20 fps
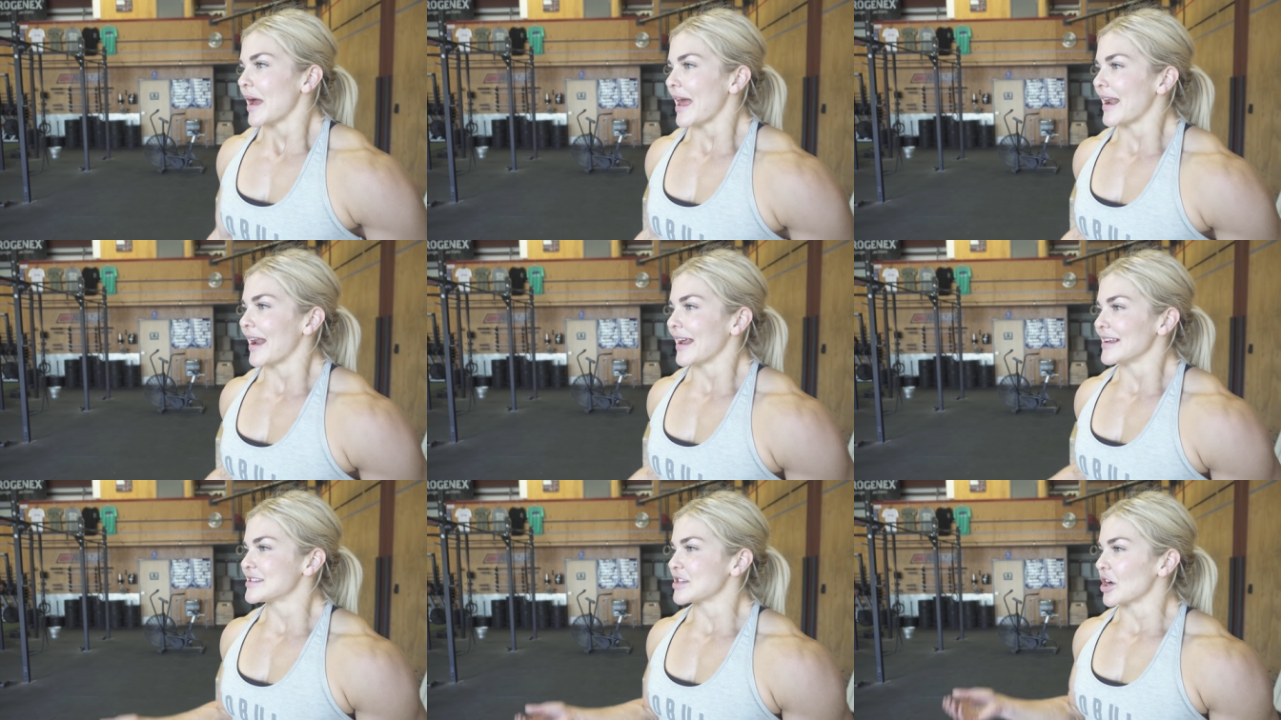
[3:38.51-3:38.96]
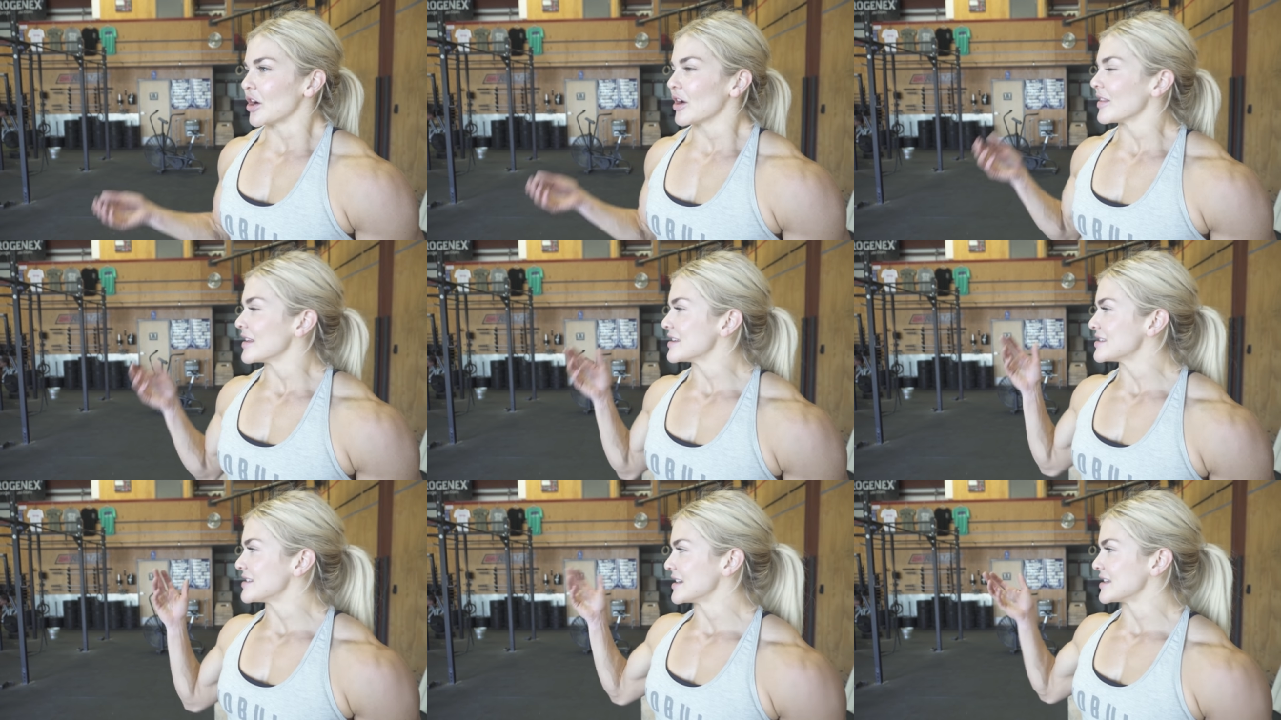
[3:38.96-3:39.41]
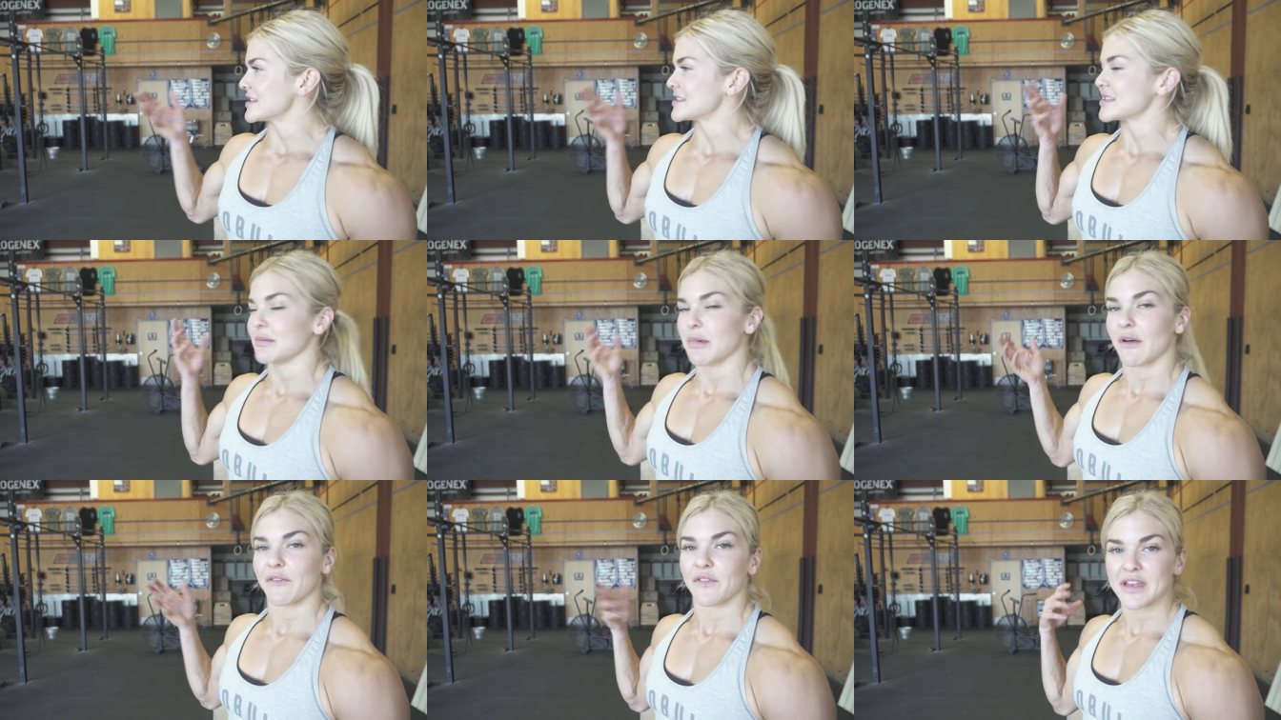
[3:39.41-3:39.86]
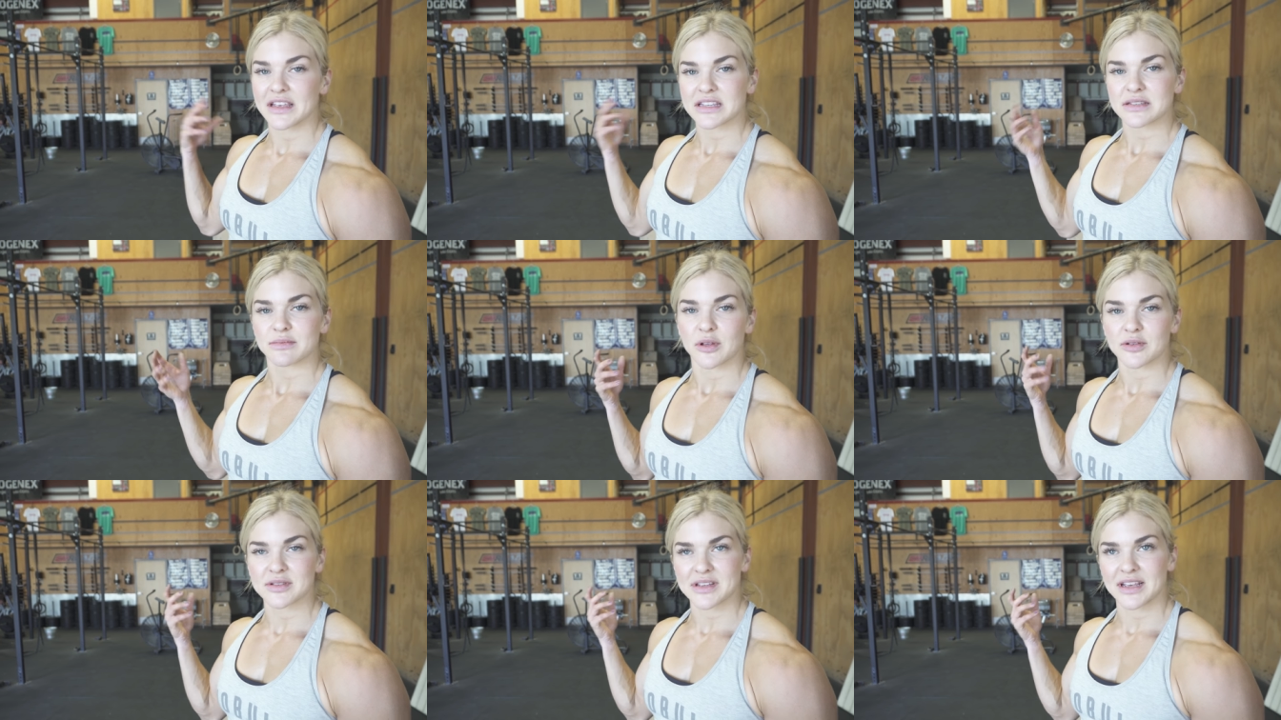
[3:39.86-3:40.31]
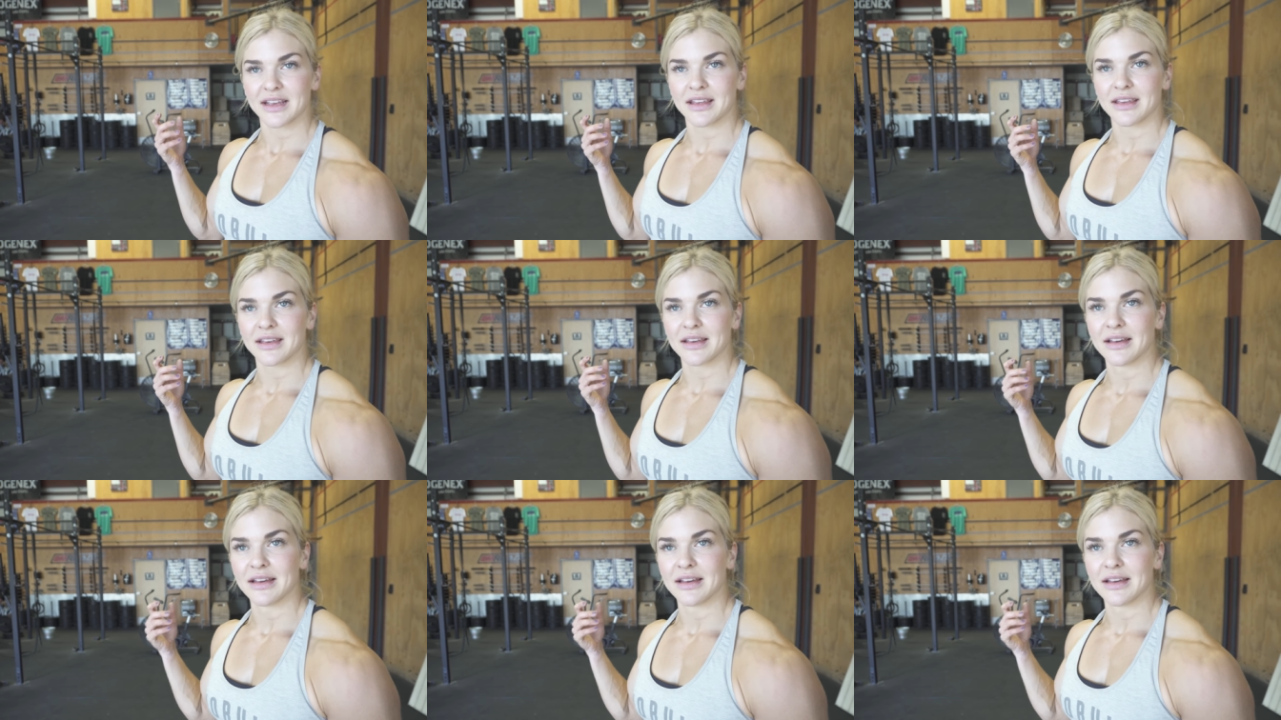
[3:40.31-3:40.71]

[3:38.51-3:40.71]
And I started listening to some of this music.